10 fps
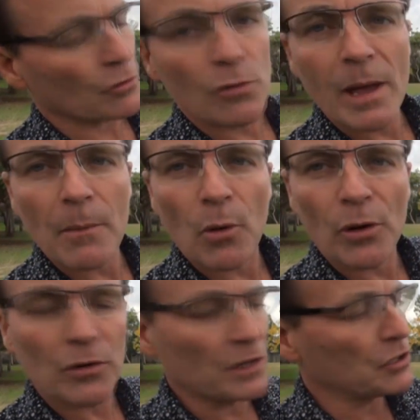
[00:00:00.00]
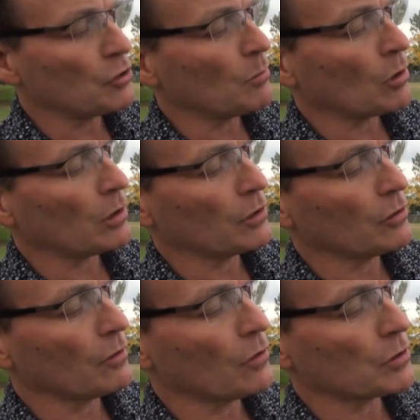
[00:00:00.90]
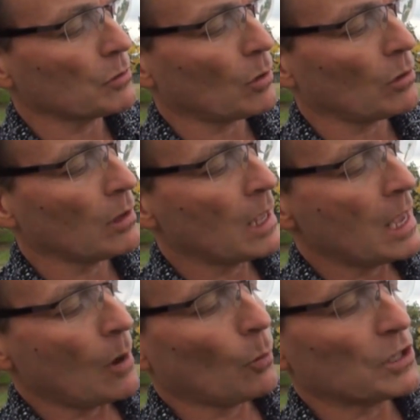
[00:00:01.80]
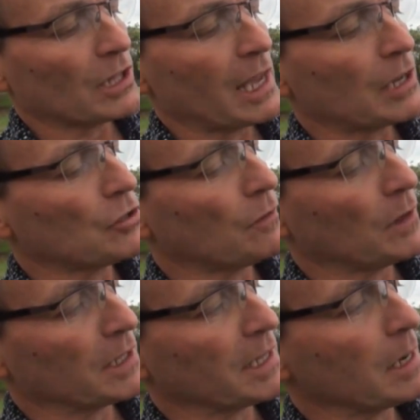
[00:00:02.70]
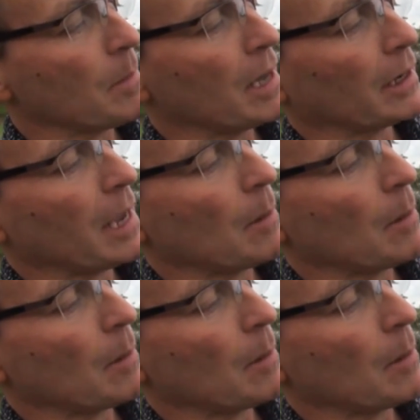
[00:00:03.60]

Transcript: screw mount point on this new model, a universal model, which allows you for your center mounted